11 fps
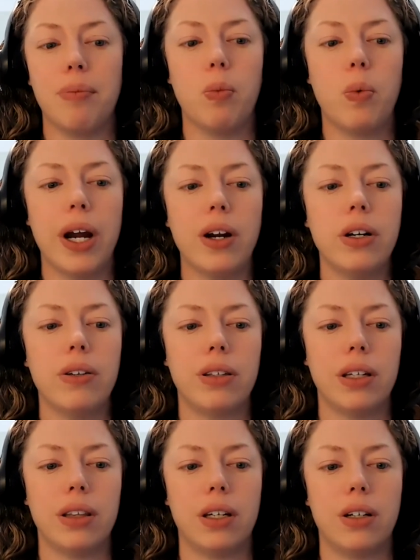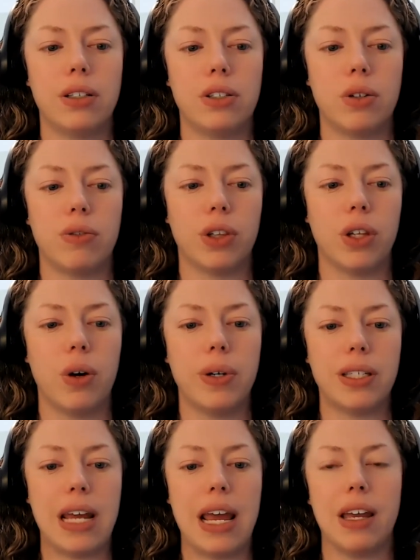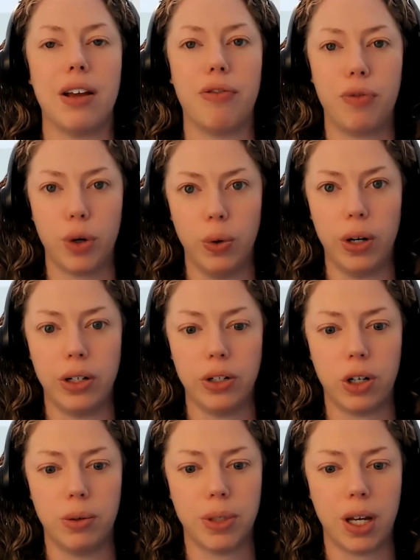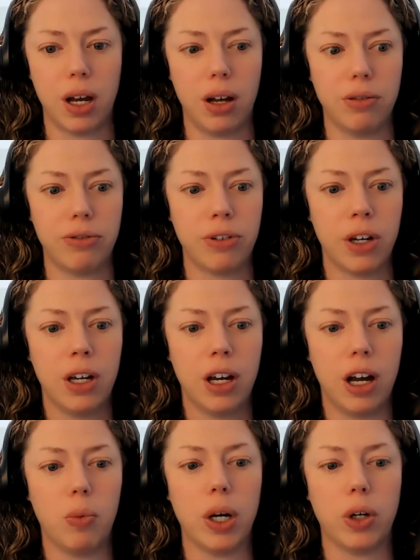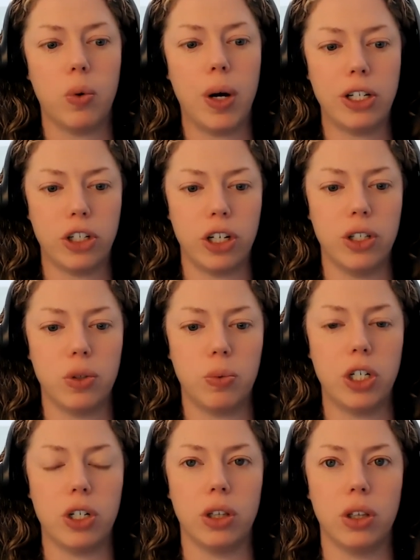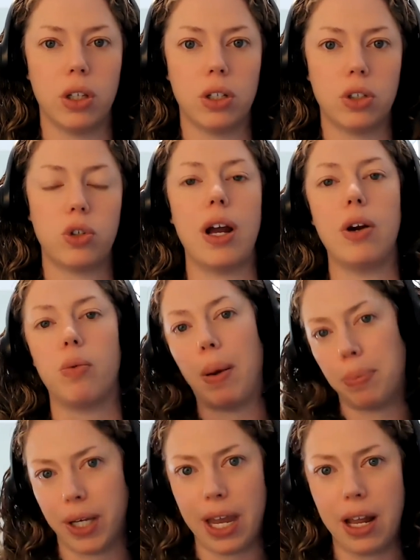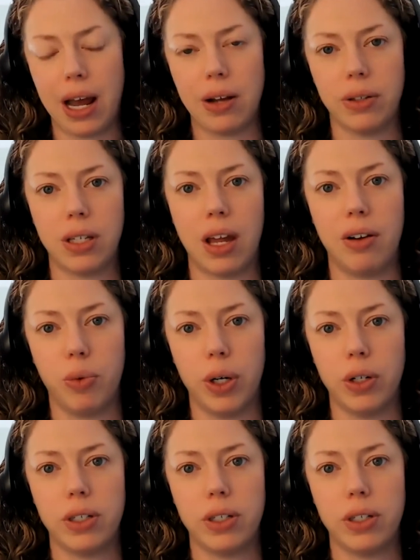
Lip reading: Where do you think there's sort of the lowest hanging fruit in terms of what questions we should try to replicate outside of weird